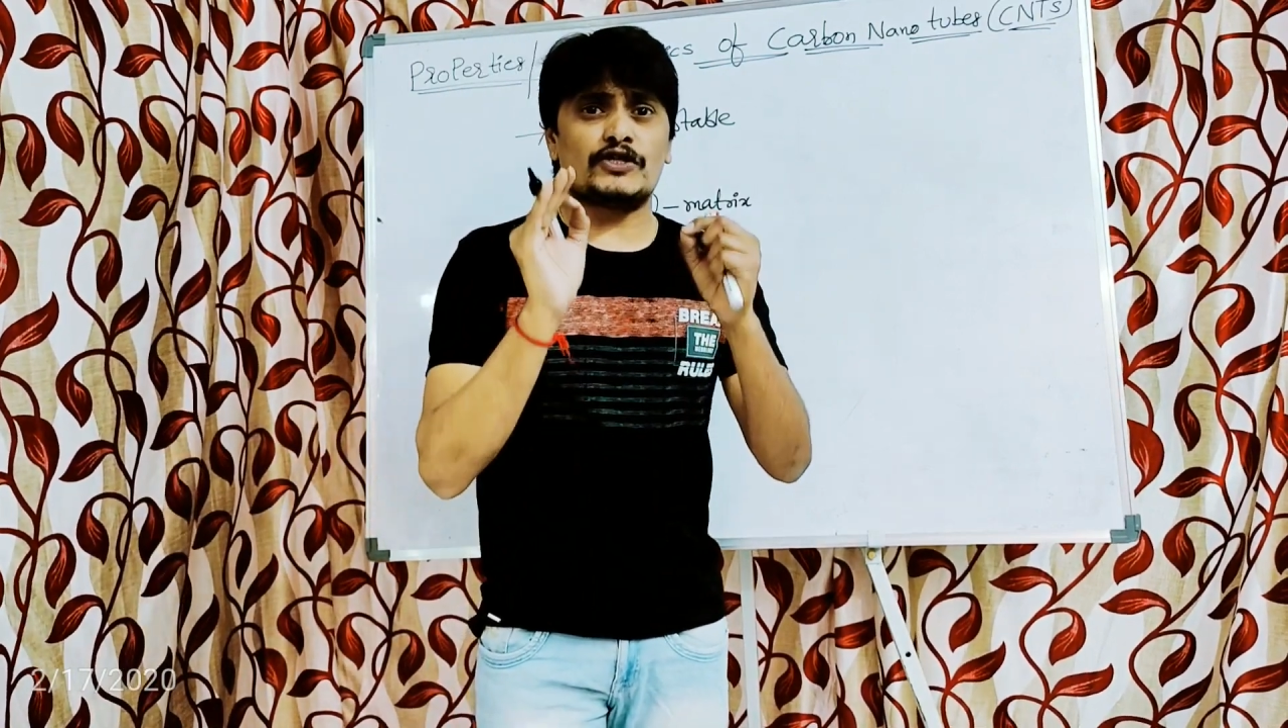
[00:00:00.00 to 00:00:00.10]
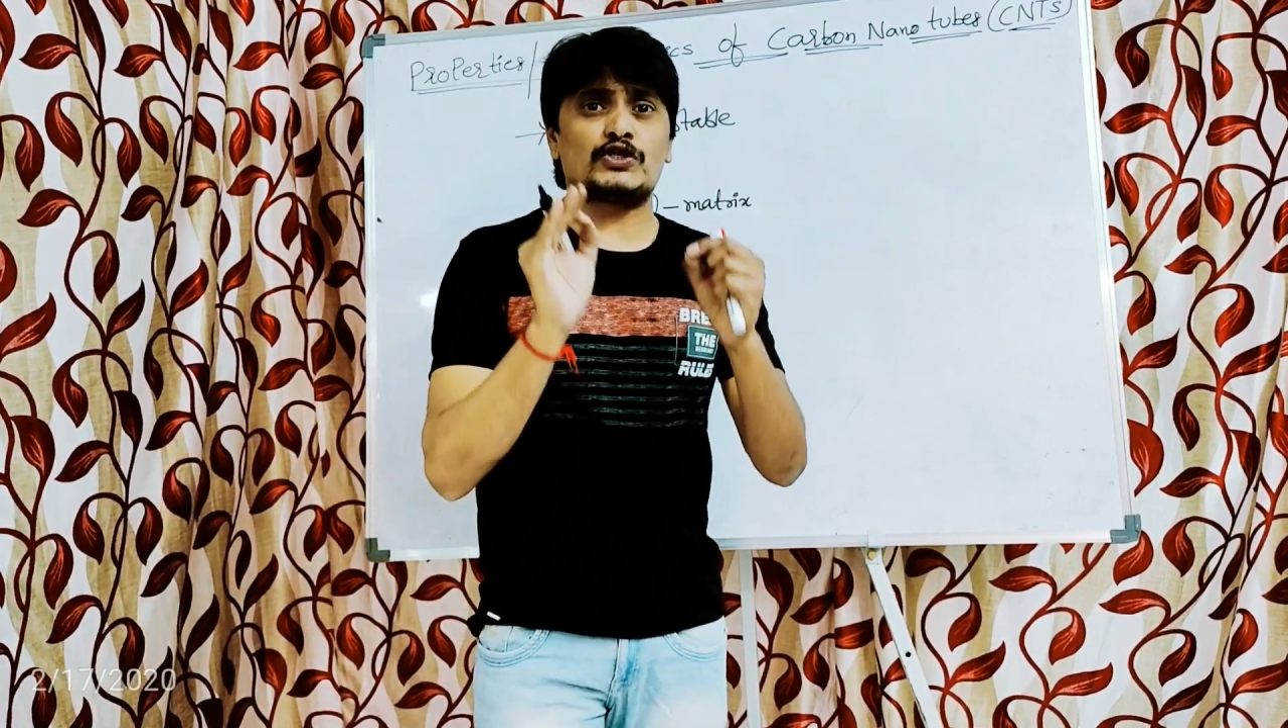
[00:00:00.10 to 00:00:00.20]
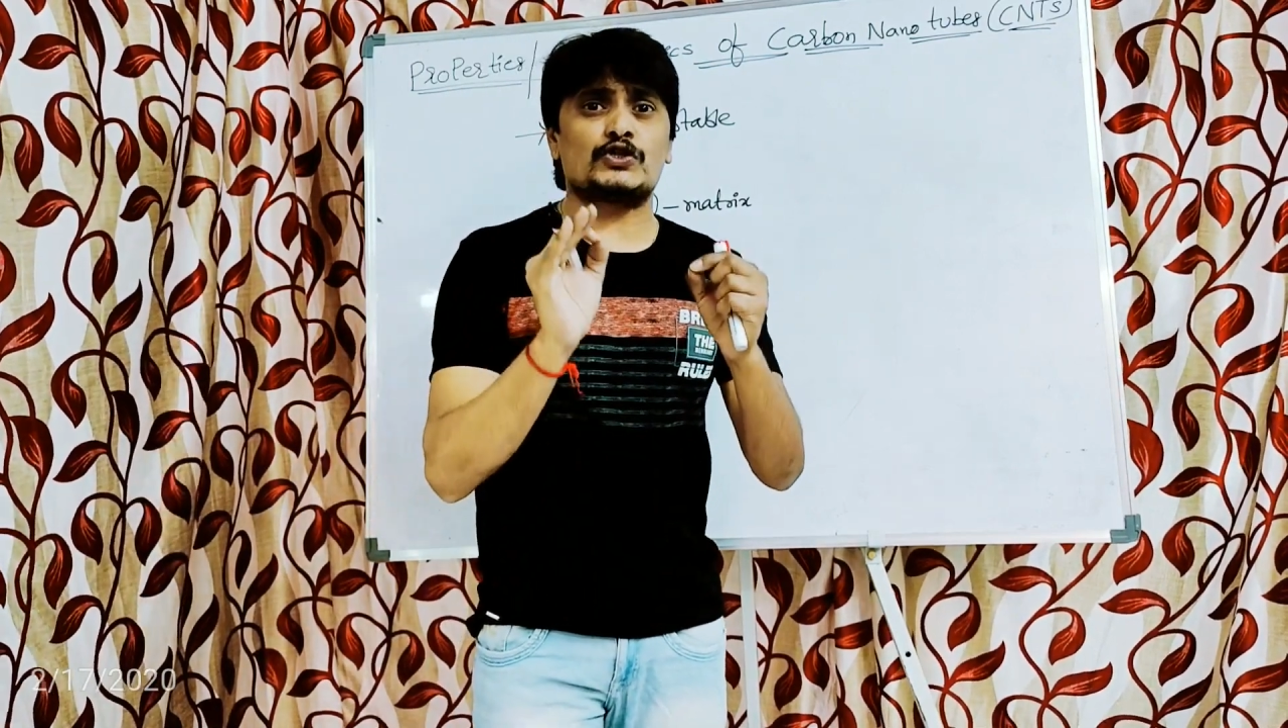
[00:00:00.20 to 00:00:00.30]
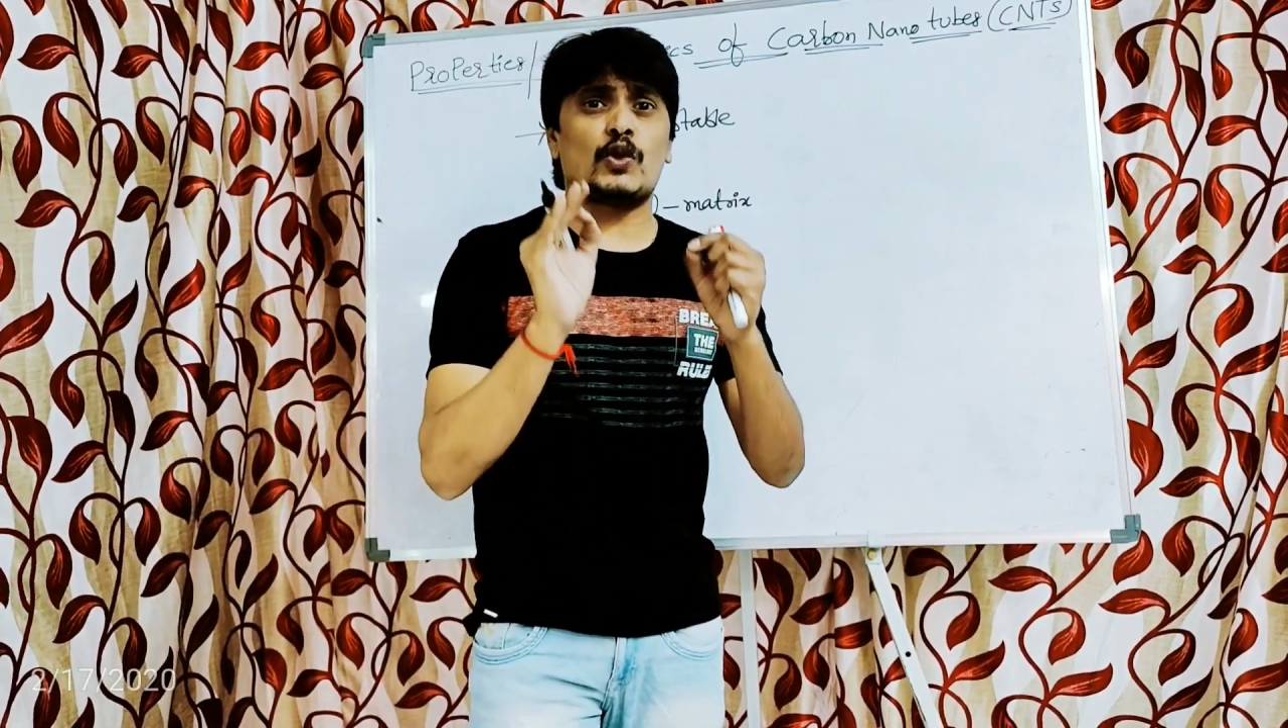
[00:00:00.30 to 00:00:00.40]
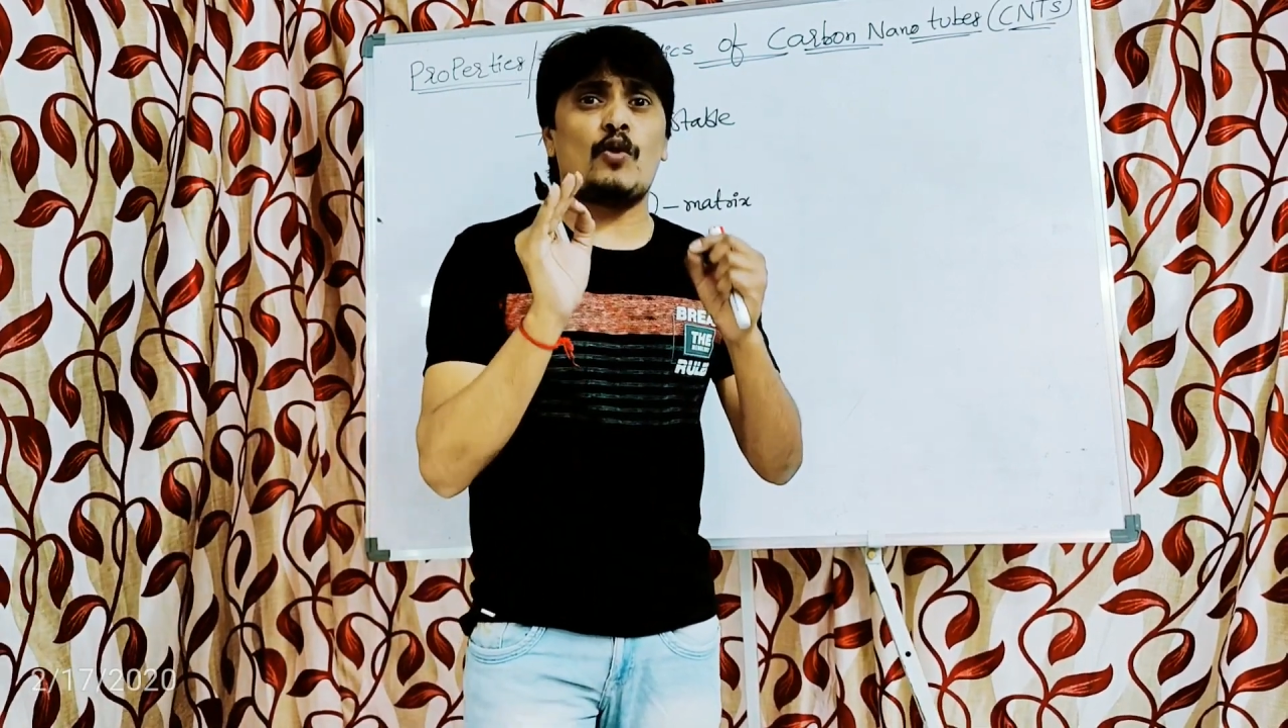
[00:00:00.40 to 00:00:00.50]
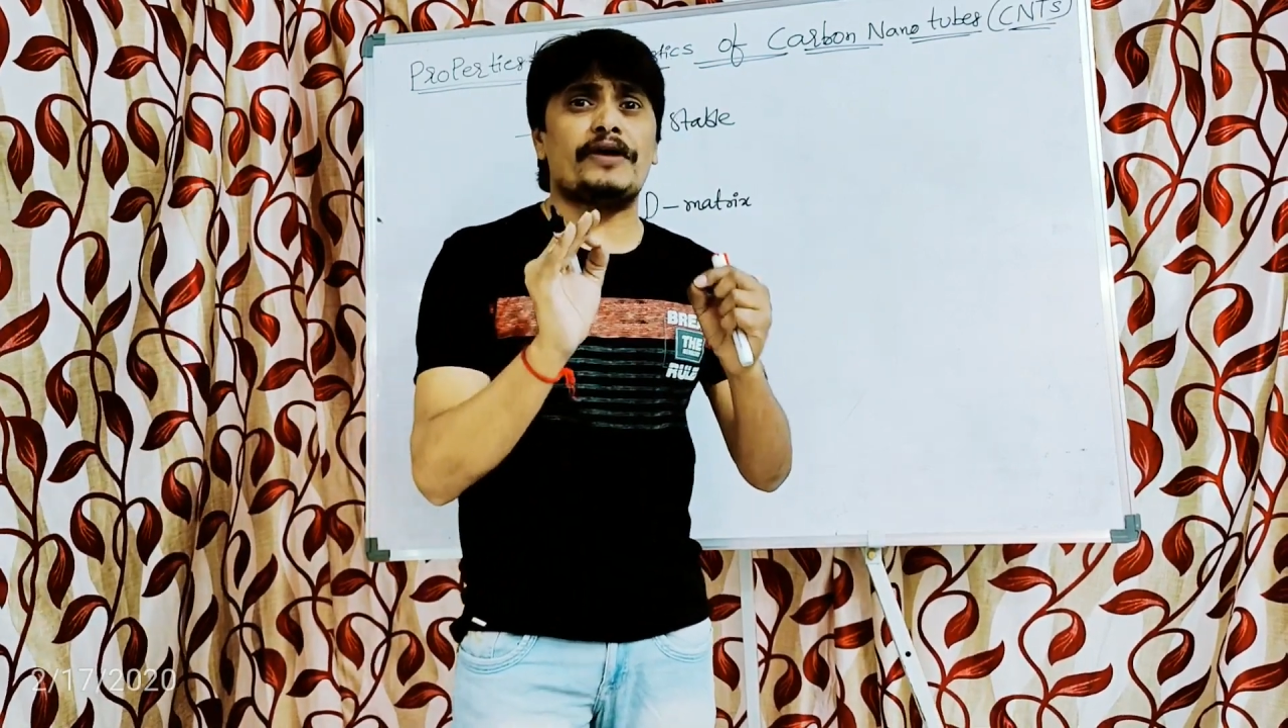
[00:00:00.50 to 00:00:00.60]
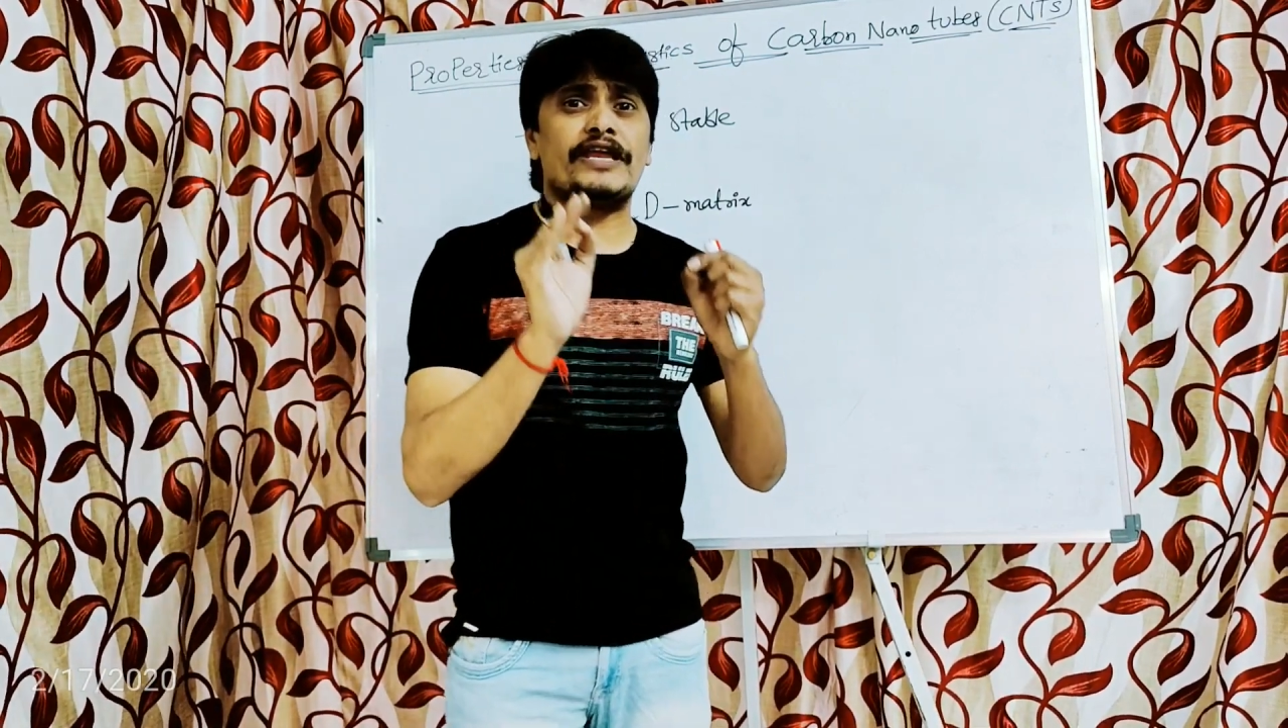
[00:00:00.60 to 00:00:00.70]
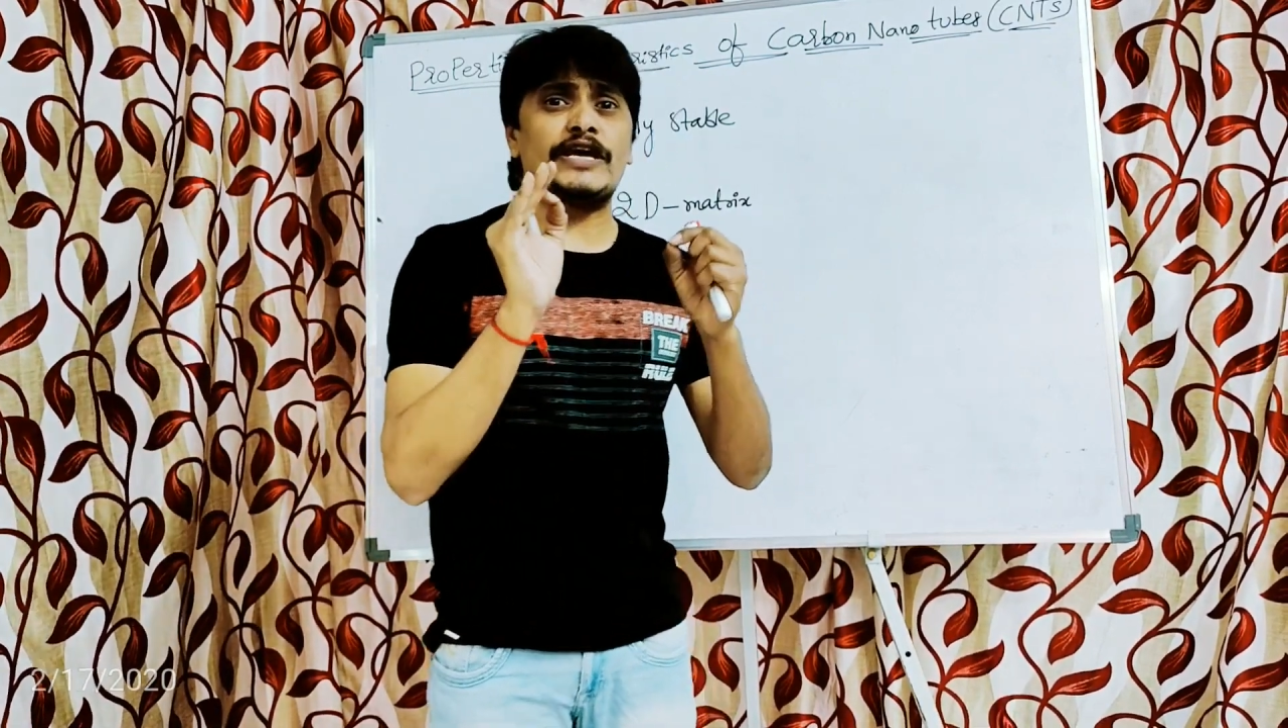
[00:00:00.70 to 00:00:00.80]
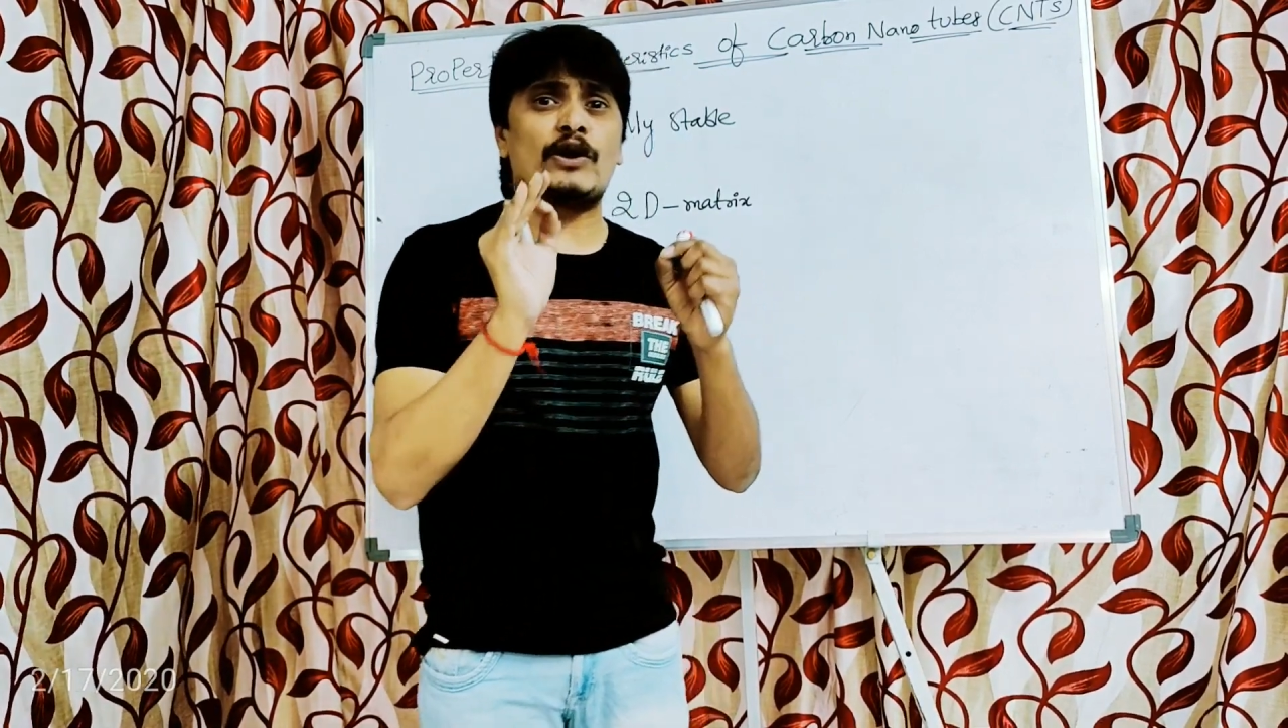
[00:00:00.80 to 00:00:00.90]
so many